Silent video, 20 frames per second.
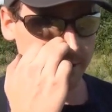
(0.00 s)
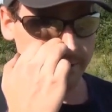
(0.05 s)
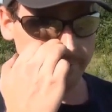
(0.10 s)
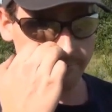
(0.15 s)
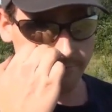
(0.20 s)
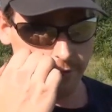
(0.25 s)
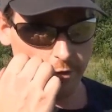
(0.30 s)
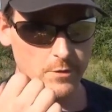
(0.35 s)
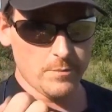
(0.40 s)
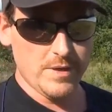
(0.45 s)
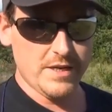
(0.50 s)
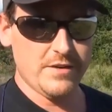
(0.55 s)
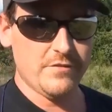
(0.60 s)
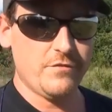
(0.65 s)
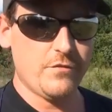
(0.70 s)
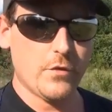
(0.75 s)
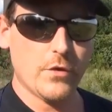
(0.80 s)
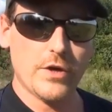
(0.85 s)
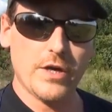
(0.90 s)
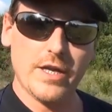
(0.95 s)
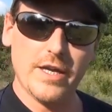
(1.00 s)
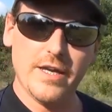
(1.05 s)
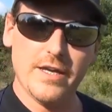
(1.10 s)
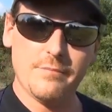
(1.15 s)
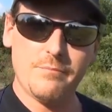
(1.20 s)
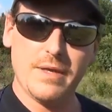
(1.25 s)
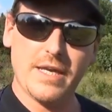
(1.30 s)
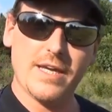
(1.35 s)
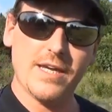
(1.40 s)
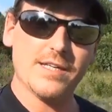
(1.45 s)
informative for you,
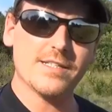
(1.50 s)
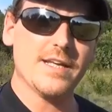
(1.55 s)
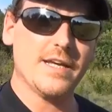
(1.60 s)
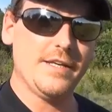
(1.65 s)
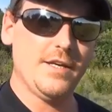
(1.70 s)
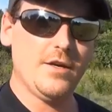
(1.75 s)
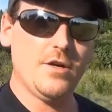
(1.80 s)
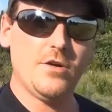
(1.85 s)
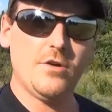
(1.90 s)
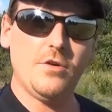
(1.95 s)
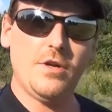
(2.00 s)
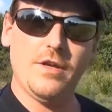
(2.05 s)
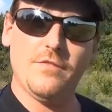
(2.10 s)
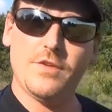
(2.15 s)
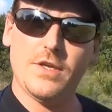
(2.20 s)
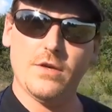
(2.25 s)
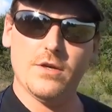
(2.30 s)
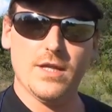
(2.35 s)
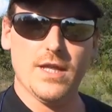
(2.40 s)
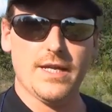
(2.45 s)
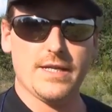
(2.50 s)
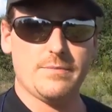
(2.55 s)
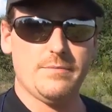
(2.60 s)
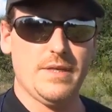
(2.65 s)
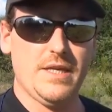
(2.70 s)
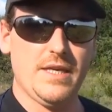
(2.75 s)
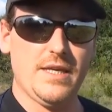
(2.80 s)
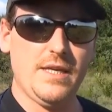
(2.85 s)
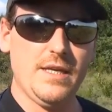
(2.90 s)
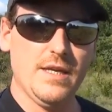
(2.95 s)
because I know if you're like
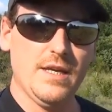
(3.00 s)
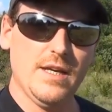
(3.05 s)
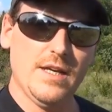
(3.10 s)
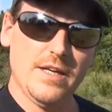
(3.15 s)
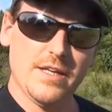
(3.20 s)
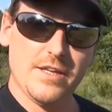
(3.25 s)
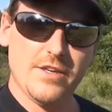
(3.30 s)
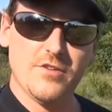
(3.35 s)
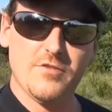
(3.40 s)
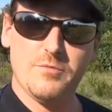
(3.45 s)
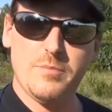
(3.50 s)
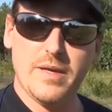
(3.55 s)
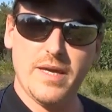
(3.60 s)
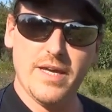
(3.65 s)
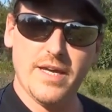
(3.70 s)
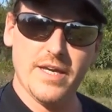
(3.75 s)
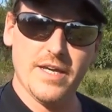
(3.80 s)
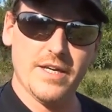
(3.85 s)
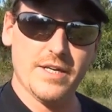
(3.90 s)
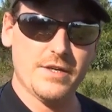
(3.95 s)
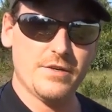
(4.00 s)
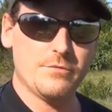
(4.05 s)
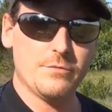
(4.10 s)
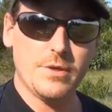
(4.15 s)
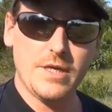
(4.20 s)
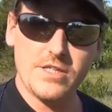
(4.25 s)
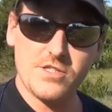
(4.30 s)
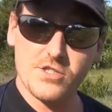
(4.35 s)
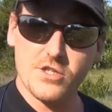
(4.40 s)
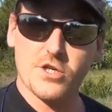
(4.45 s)
me, you've been
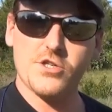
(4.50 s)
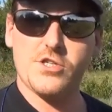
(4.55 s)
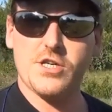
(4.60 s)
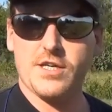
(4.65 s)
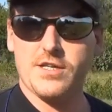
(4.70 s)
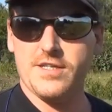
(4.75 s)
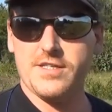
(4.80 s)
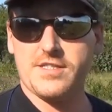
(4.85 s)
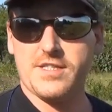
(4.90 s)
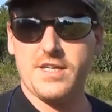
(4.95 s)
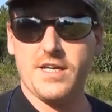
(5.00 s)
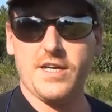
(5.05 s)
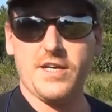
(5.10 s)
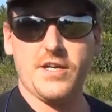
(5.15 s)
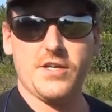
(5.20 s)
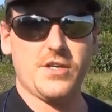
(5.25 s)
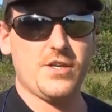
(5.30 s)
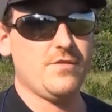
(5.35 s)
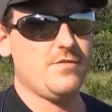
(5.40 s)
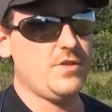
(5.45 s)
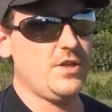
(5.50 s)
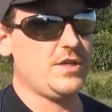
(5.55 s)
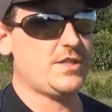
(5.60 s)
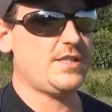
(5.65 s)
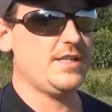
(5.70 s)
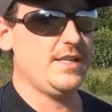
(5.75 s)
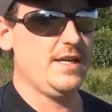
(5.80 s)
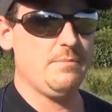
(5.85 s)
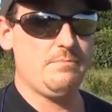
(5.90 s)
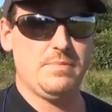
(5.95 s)
researching this gun, you've
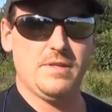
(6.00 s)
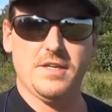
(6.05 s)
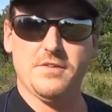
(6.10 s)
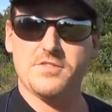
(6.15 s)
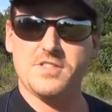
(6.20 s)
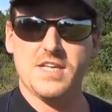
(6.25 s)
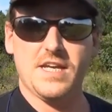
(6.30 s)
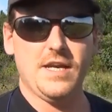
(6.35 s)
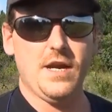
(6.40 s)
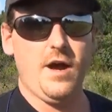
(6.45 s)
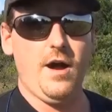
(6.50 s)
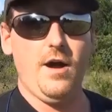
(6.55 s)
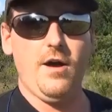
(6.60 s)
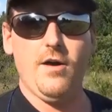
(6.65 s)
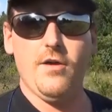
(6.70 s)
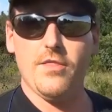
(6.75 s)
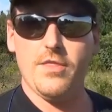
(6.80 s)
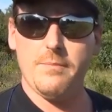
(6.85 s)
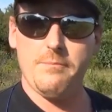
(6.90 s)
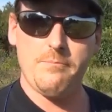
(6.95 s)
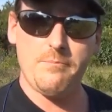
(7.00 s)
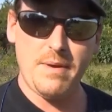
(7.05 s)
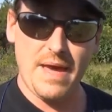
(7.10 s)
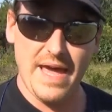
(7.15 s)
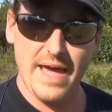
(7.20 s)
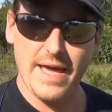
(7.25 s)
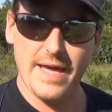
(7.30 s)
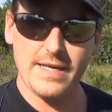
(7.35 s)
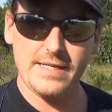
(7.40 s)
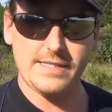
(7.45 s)
looked it up, and you've seen all the
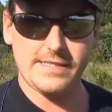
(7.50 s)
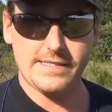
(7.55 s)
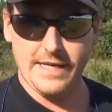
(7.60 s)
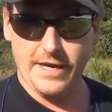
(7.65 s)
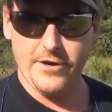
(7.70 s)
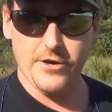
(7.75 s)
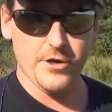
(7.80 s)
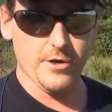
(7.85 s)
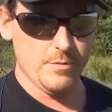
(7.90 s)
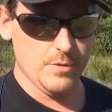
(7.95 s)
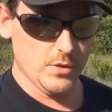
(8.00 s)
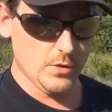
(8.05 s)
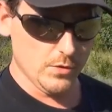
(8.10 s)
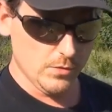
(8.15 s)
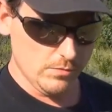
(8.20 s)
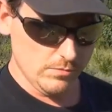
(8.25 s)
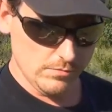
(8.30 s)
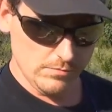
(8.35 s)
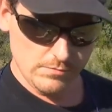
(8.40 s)
bad, terrible